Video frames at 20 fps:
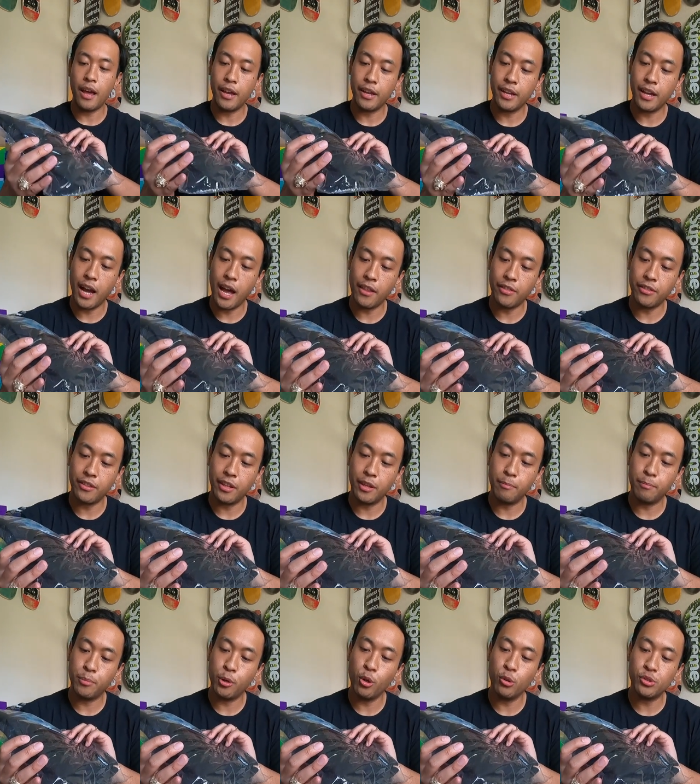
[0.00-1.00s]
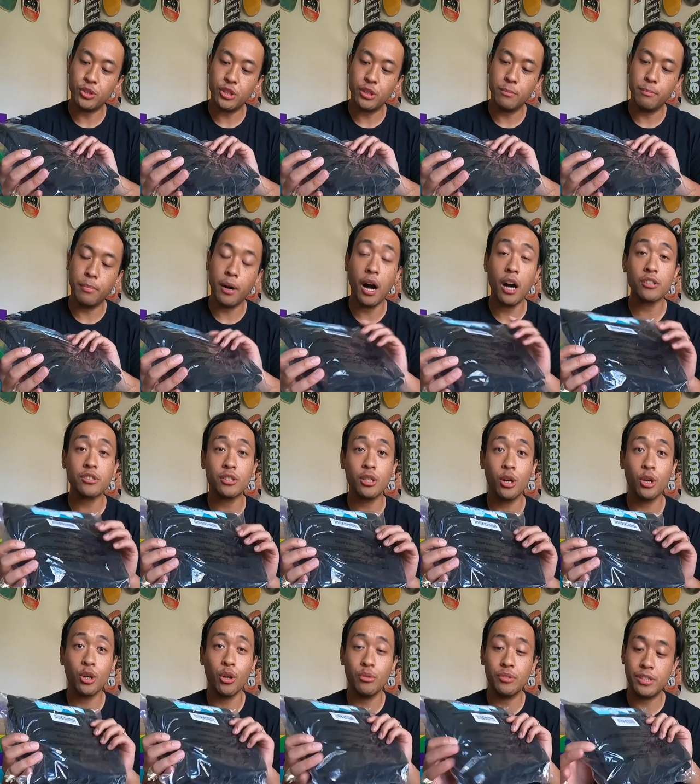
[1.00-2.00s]
I got the Pucci Box
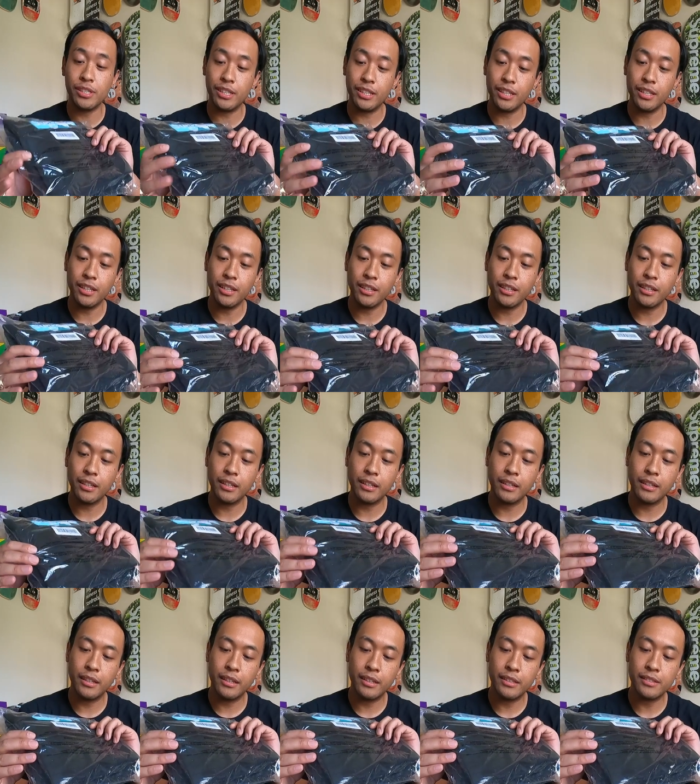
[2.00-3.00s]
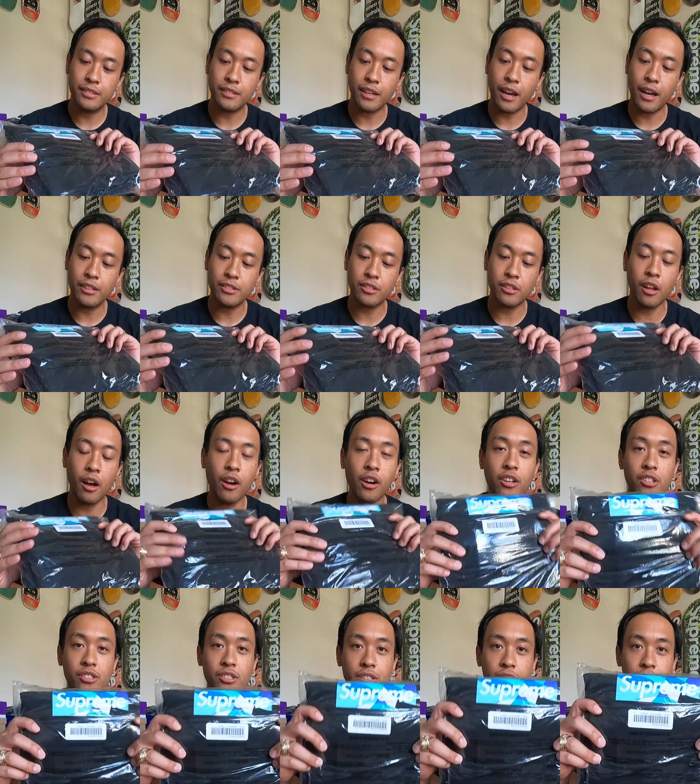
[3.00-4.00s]
Logo Tee, size
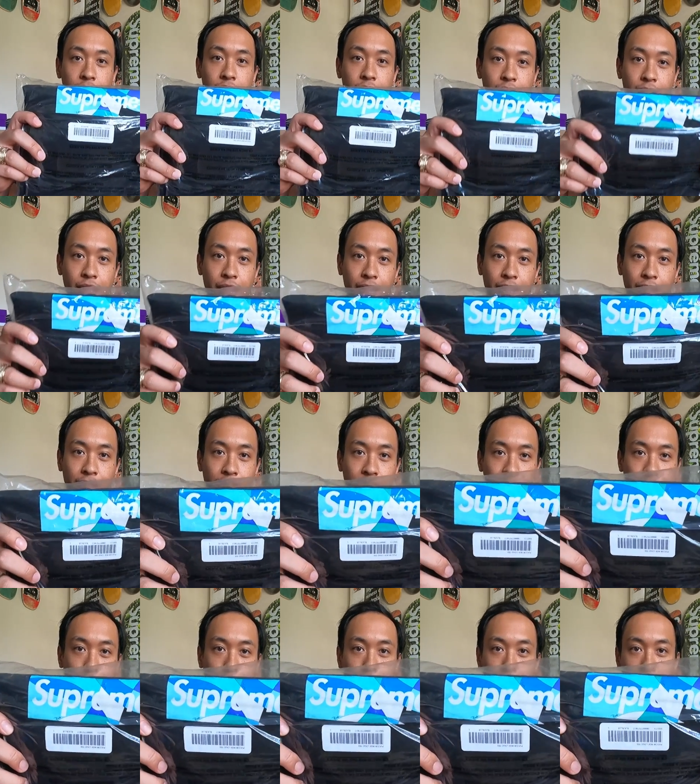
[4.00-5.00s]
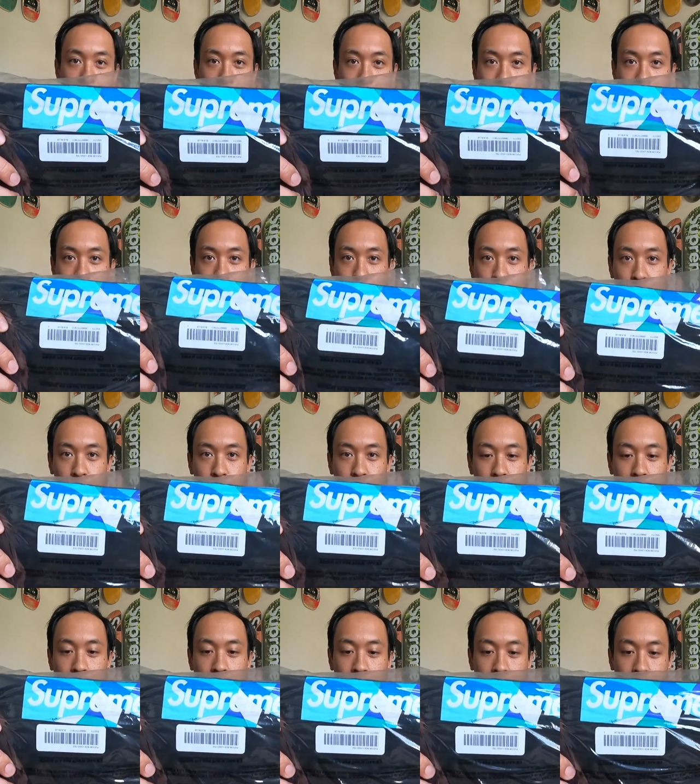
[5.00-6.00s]
large, in the black and blue
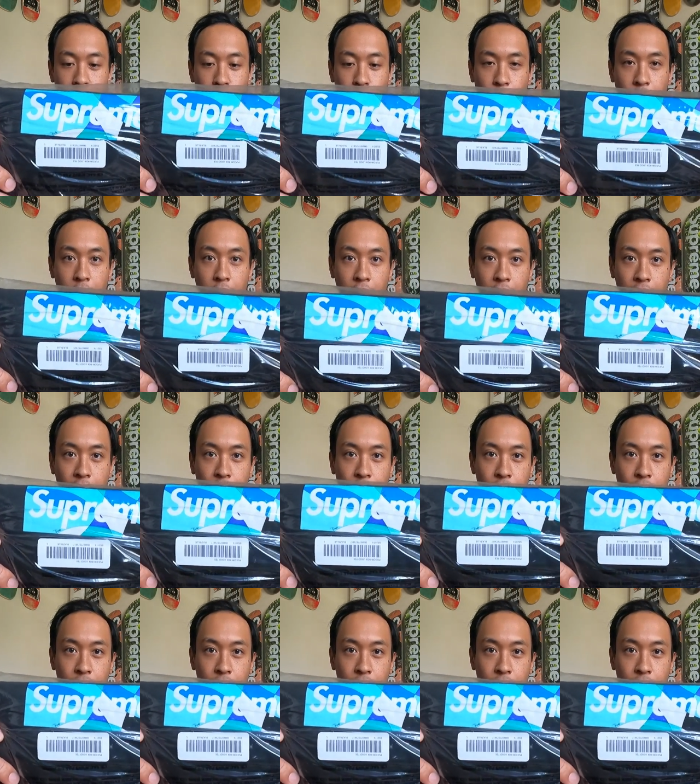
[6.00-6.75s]
colorway.